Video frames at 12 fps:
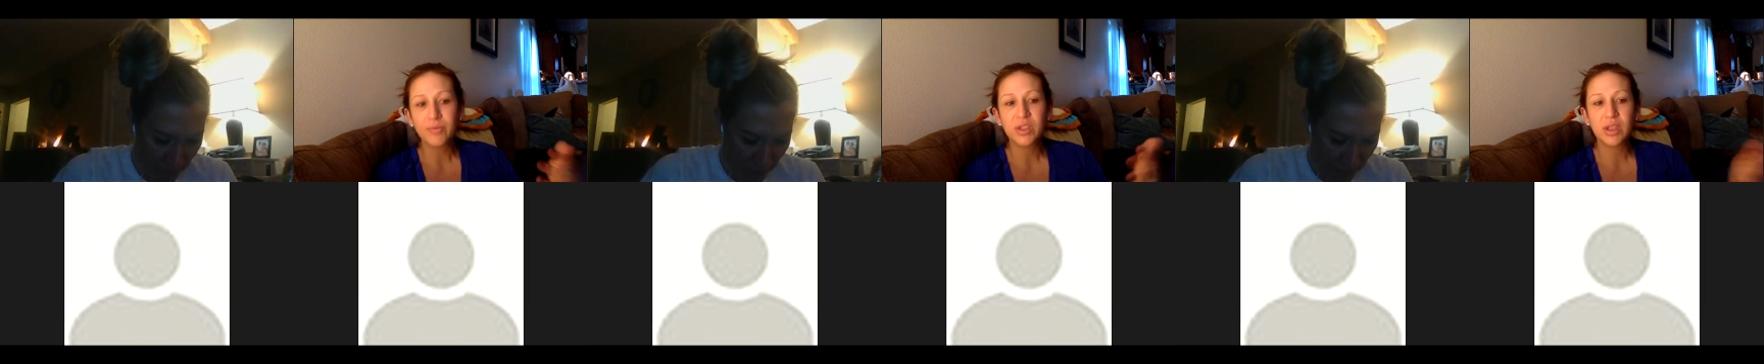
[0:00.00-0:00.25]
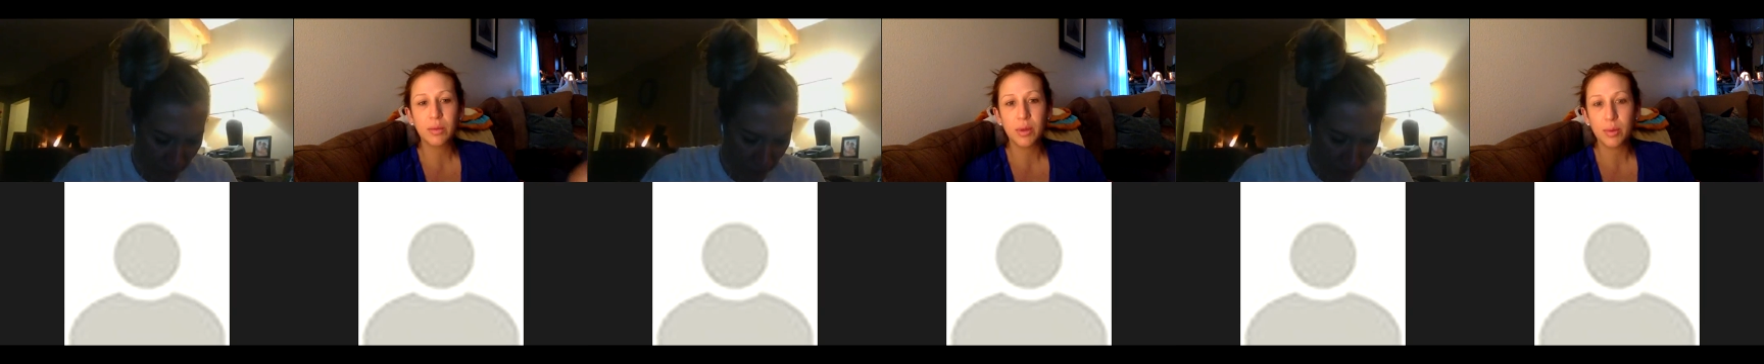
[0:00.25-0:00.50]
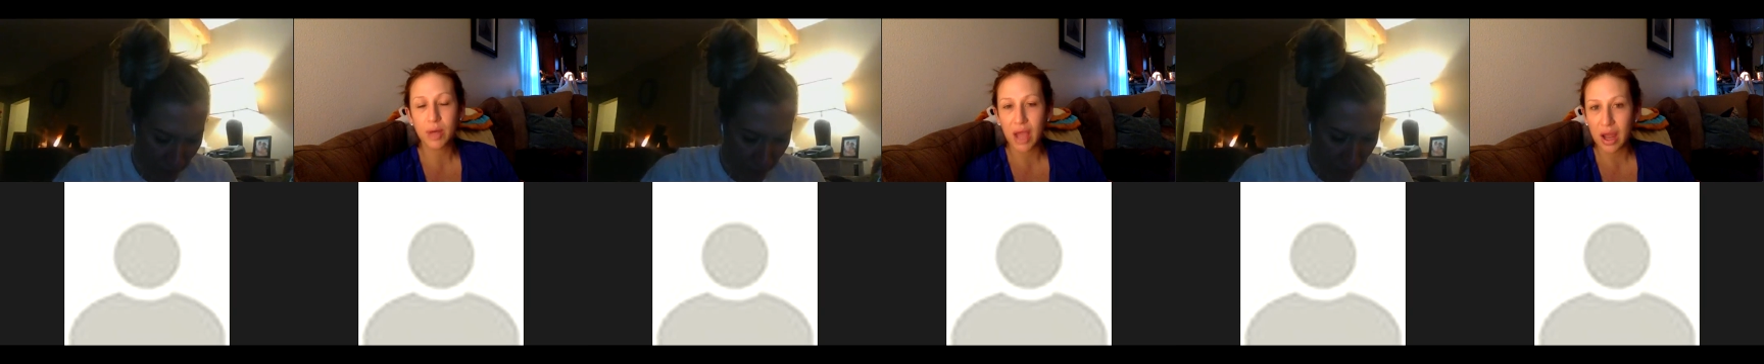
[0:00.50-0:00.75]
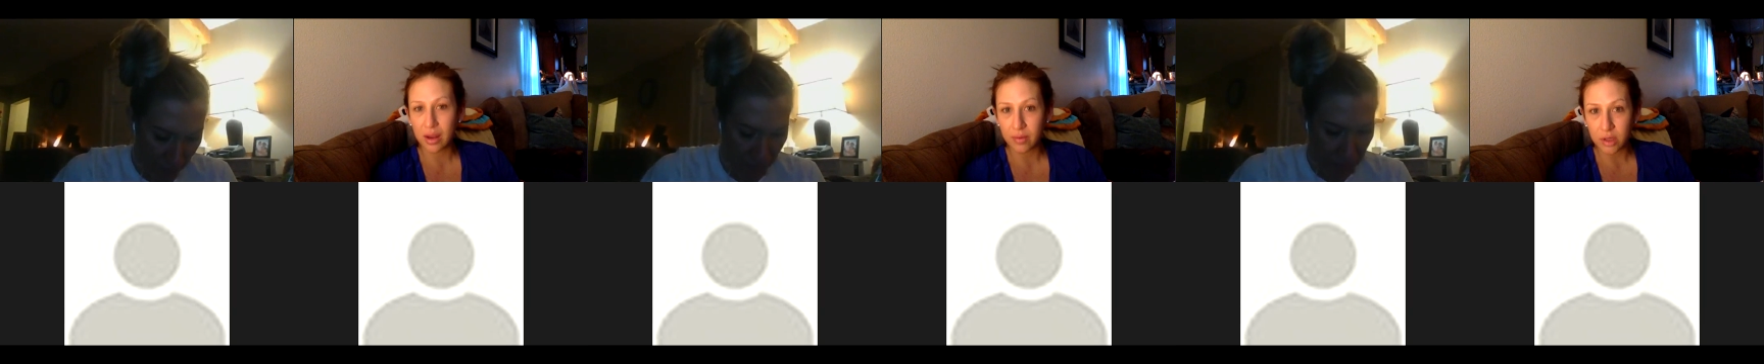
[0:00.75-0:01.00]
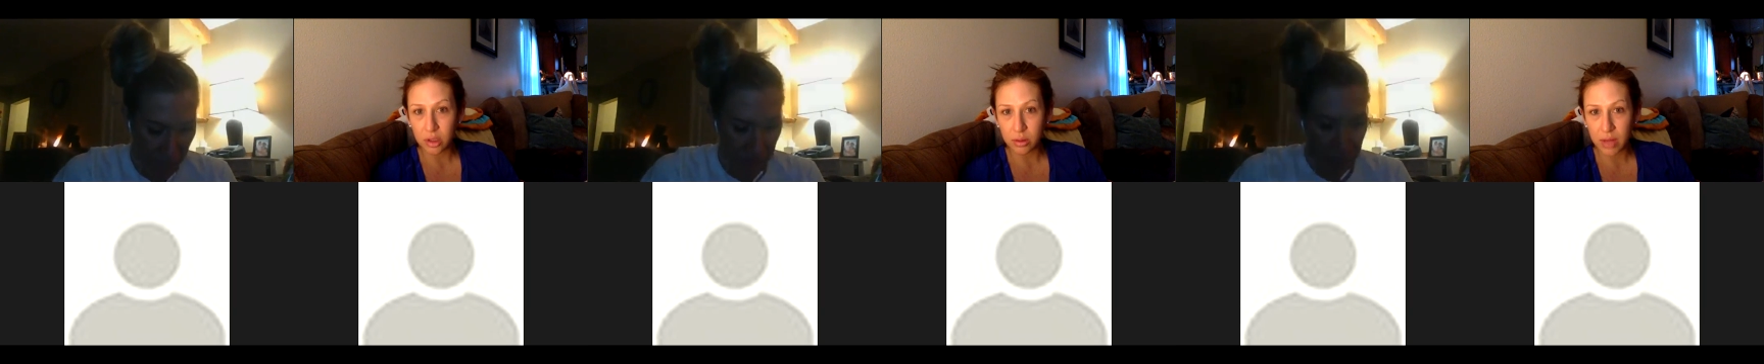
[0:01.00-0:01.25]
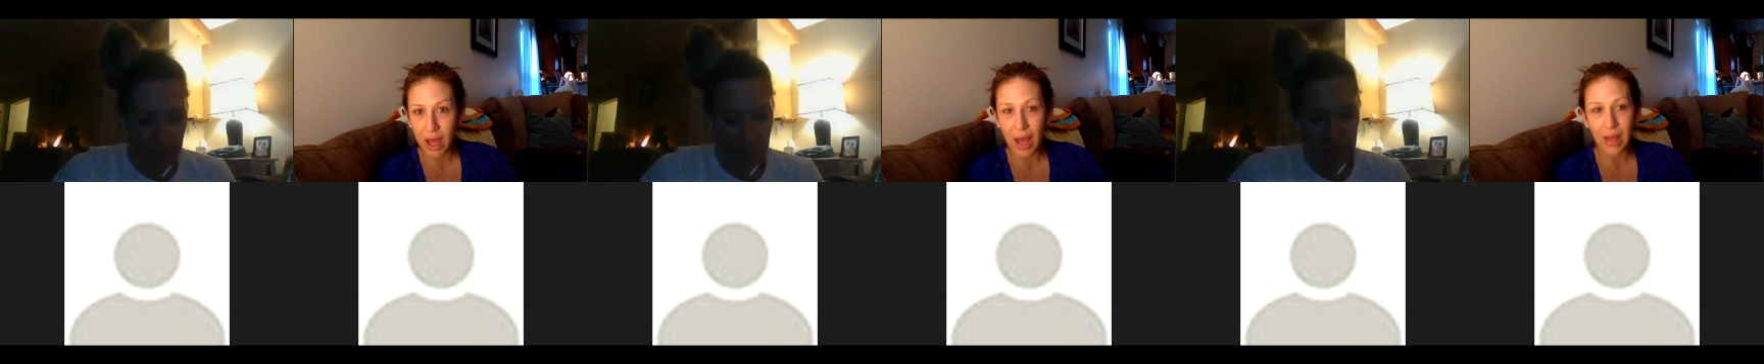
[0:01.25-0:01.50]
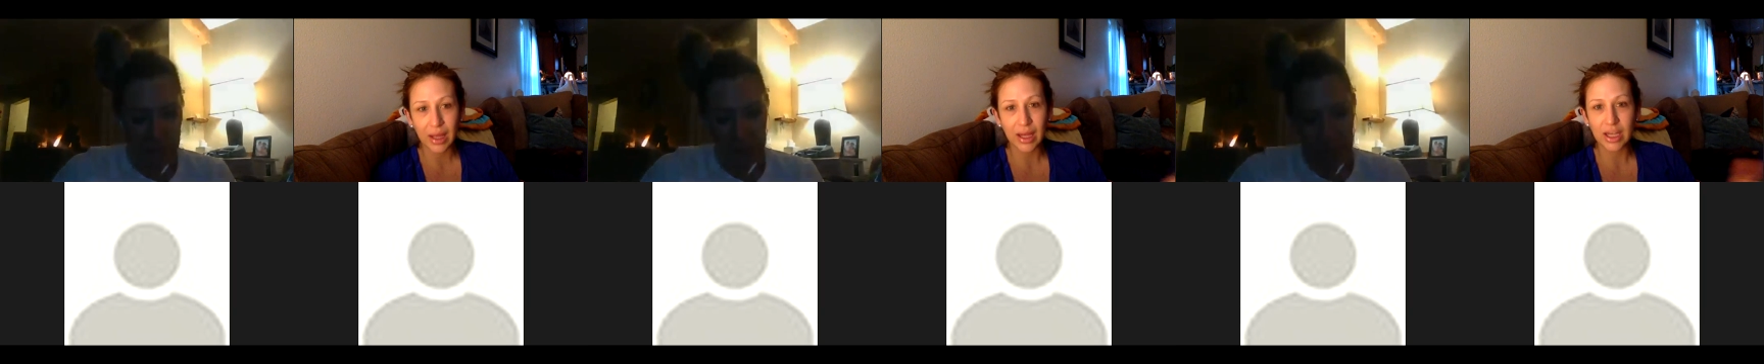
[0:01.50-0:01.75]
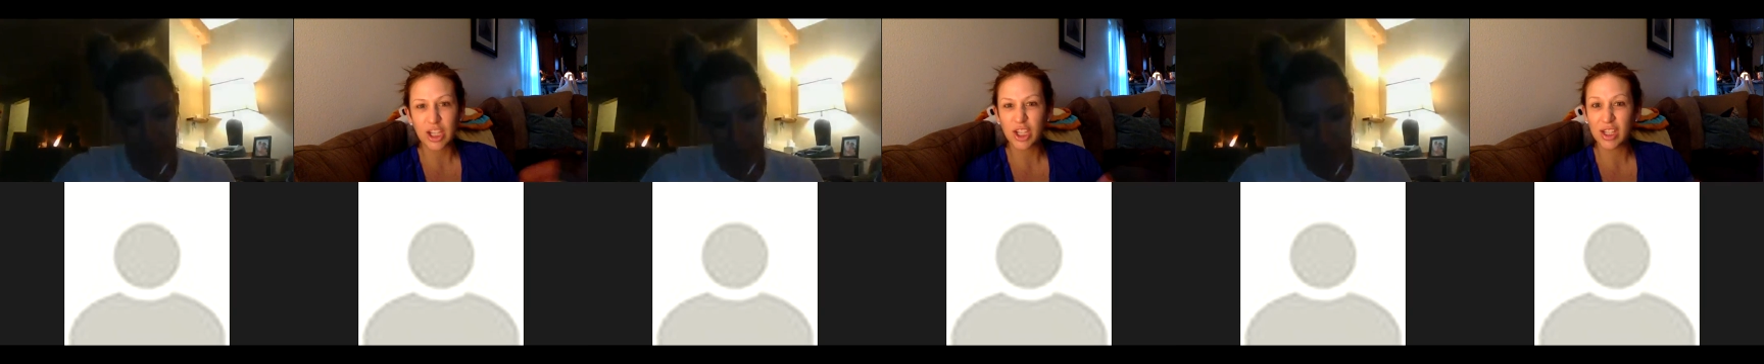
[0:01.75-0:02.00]
some people can't even do that.
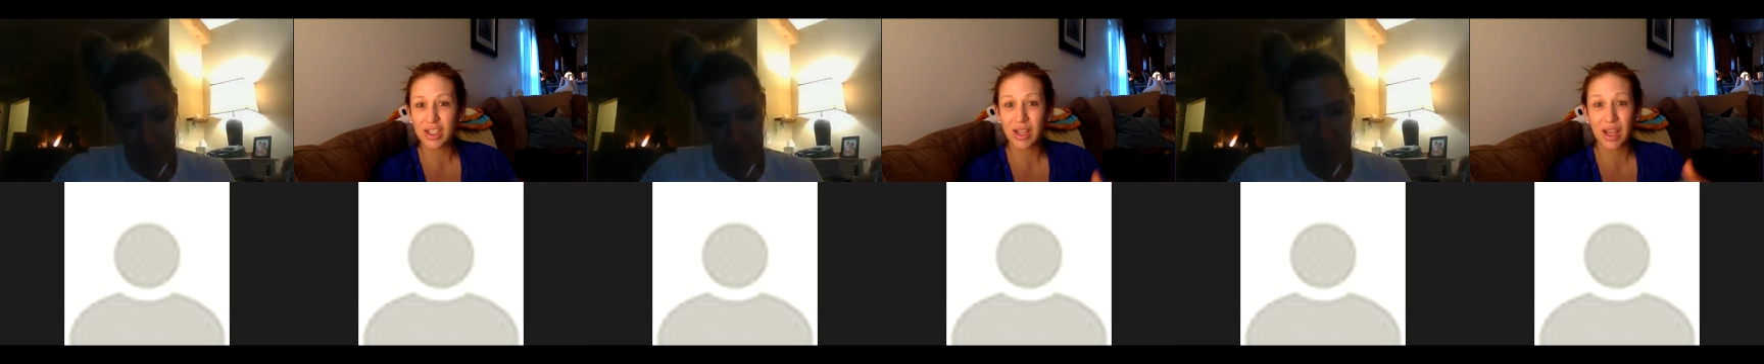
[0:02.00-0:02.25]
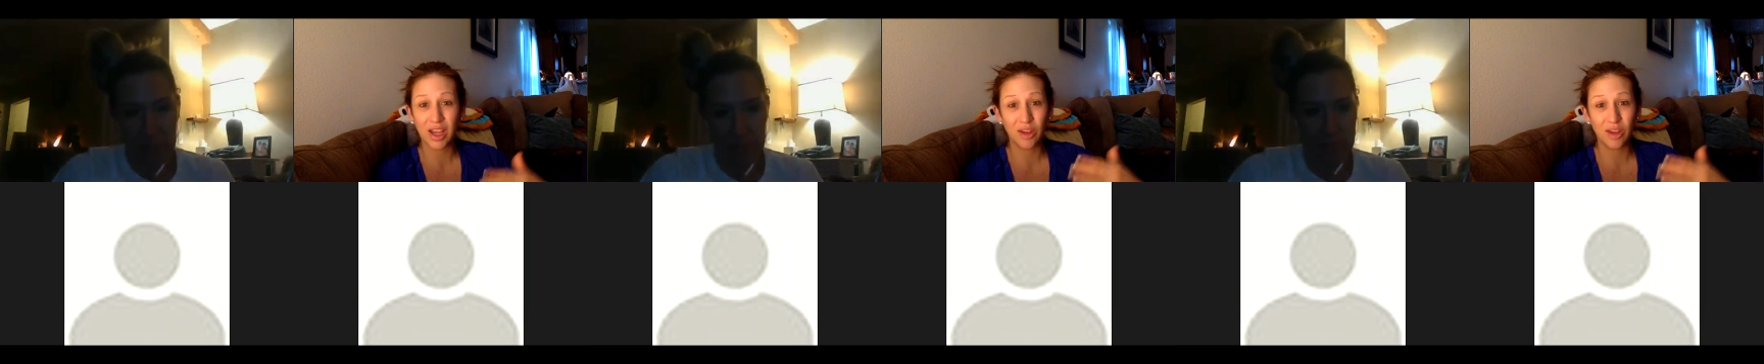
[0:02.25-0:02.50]
Like, it's just like